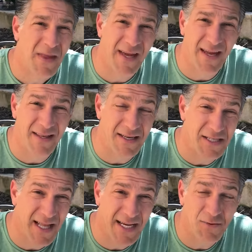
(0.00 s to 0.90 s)
And
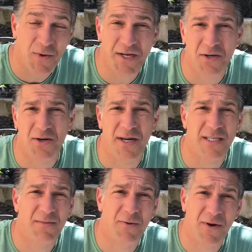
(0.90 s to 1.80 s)
this last winter
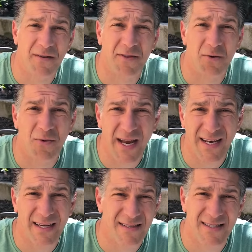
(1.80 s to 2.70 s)
has been one of the
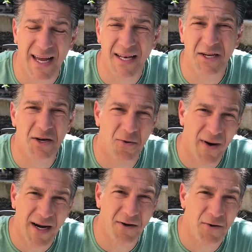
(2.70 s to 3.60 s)
rainiest, ten year
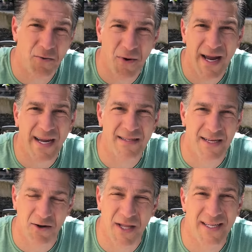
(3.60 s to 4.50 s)
record rains
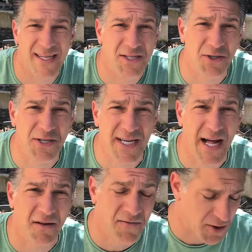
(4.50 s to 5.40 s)
here in Los Angeles,
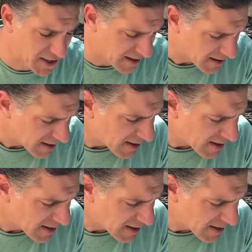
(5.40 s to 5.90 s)
California.